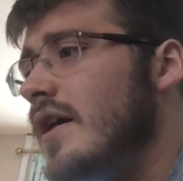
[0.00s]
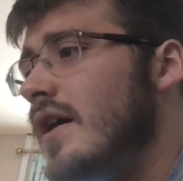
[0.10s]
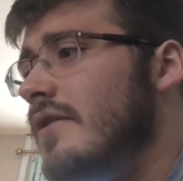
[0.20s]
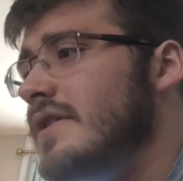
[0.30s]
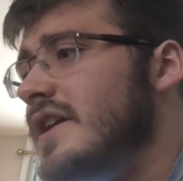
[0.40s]

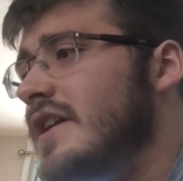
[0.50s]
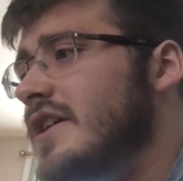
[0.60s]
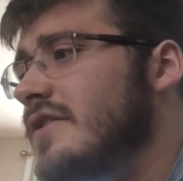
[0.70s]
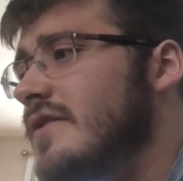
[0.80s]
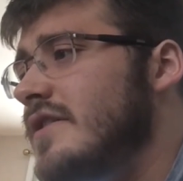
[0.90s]
Oh, and then
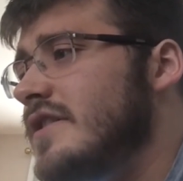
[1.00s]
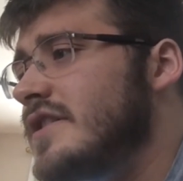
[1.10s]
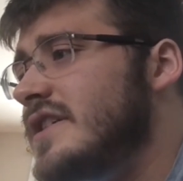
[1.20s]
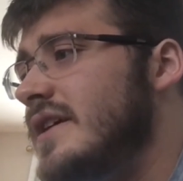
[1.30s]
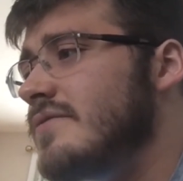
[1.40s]
it
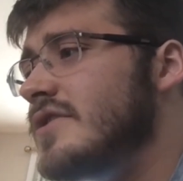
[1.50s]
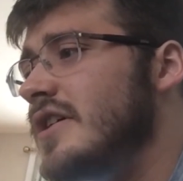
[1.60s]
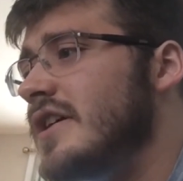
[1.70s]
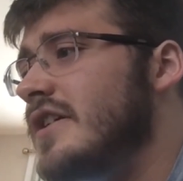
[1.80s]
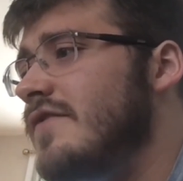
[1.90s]
seems
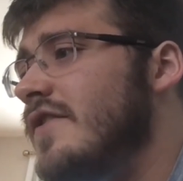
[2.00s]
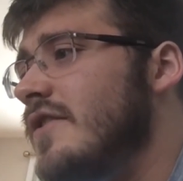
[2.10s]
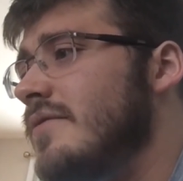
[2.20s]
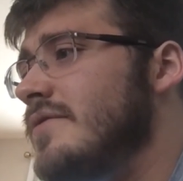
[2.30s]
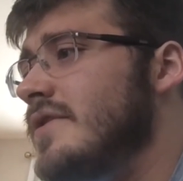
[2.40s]
like it
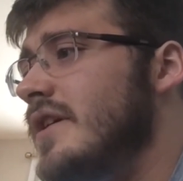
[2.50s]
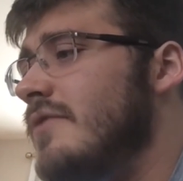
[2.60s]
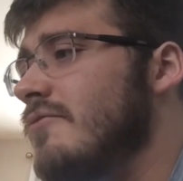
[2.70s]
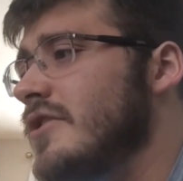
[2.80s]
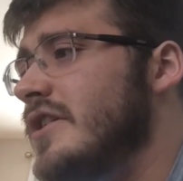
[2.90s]
confirms
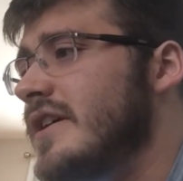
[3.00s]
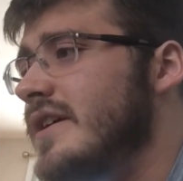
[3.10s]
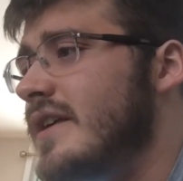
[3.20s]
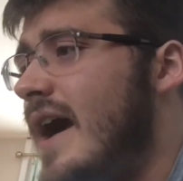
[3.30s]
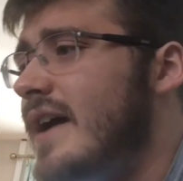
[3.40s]
one of
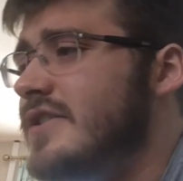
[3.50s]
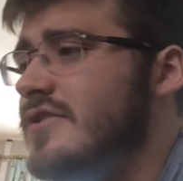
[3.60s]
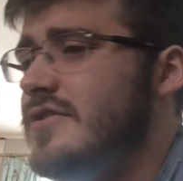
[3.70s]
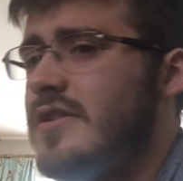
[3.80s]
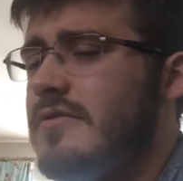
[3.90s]

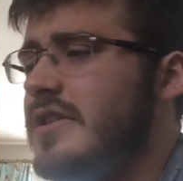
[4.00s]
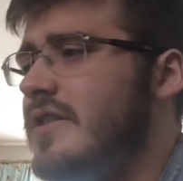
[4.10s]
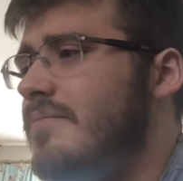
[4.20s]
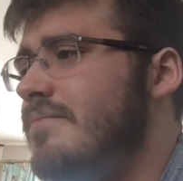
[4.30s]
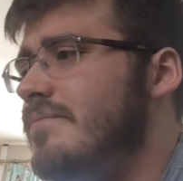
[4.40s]

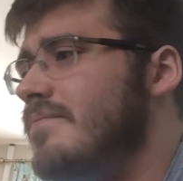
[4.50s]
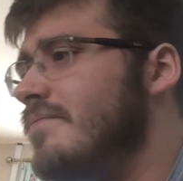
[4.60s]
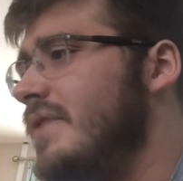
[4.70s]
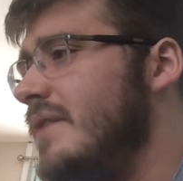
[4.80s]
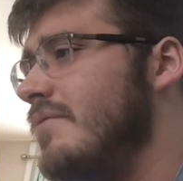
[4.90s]
the
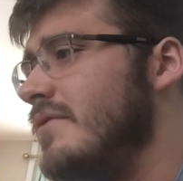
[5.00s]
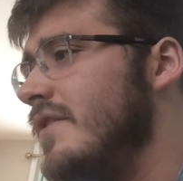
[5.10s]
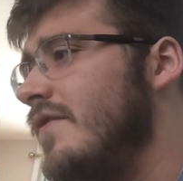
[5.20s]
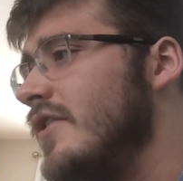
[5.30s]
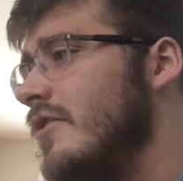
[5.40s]
people in
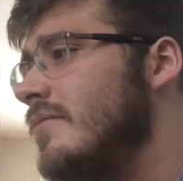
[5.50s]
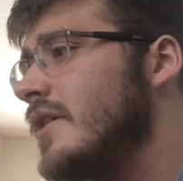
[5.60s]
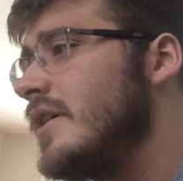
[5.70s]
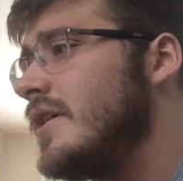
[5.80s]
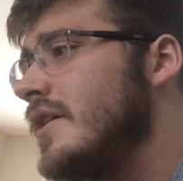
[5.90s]
the film.
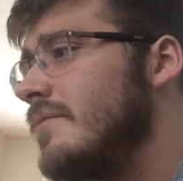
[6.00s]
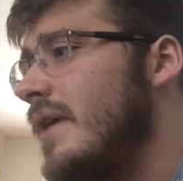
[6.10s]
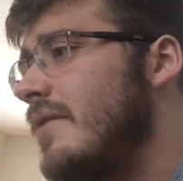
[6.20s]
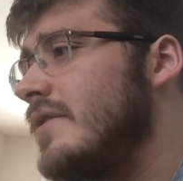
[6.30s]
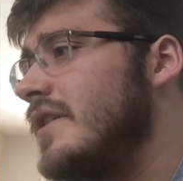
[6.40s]

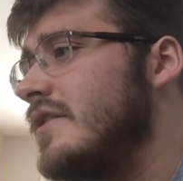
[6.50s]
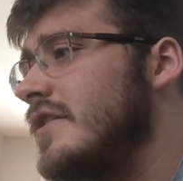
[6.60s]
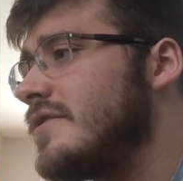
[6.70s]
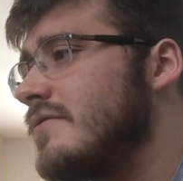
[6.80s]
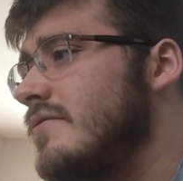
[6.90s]
Apparently,
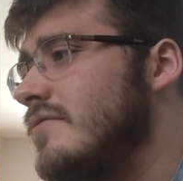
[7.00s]
this